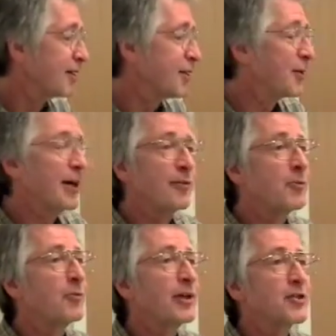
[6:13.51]
you have a
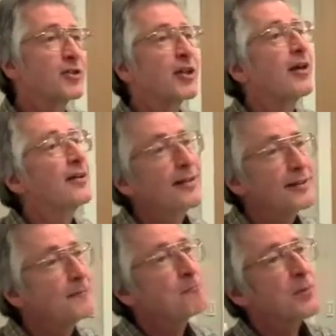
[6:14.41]
rich
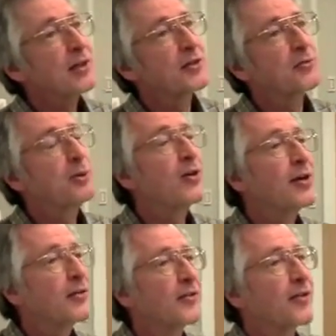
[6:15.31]

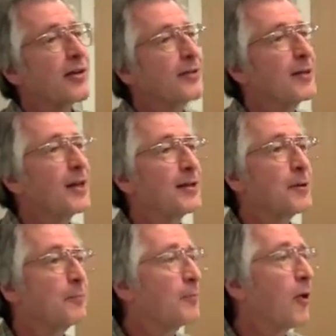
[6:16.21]
experience
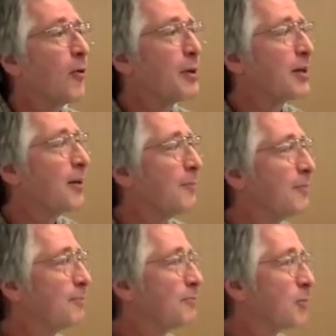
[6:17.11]
and all become
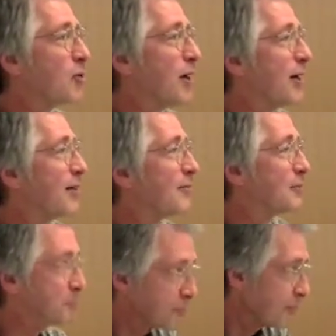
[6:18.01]
creative
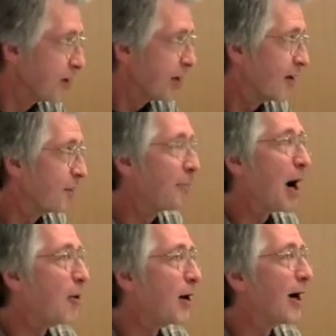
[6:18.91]

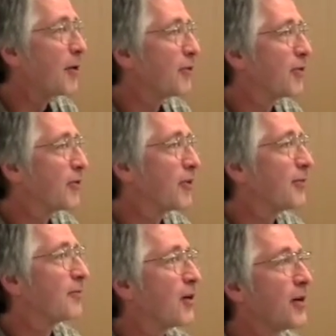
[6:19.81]
powerhouses
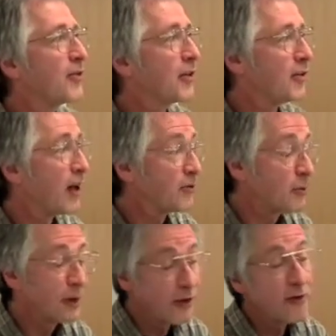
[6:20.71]
and very successful.
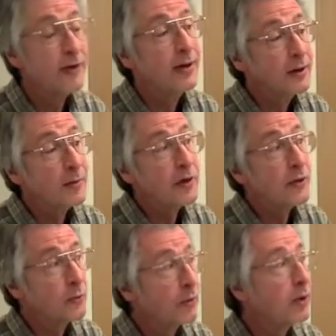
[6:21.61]
Because when
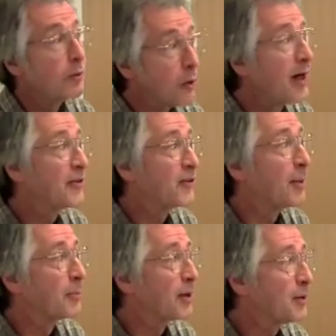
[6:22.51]
you write
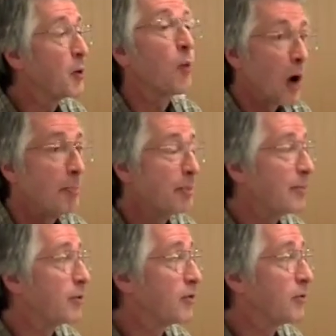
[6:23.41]
something, you want
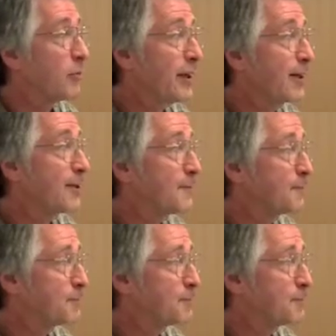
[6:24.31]
people to read it.